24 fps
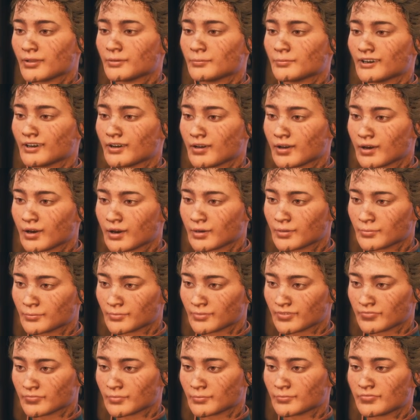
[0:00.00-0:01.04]
That means a lot
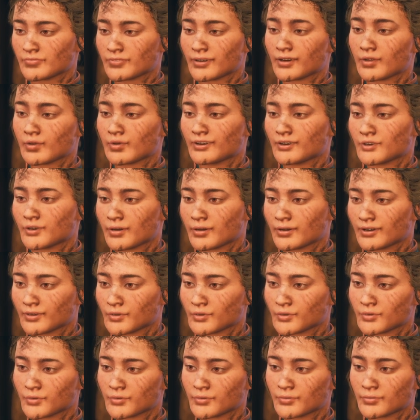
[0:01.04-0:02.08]
coming from a fellow
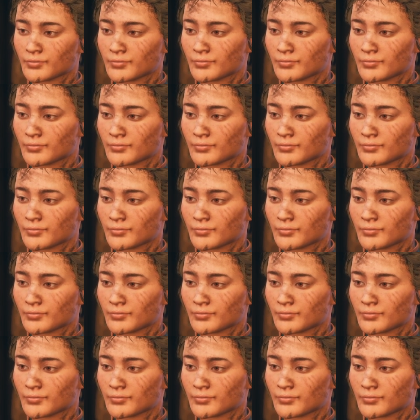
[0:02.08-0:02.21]
engineer.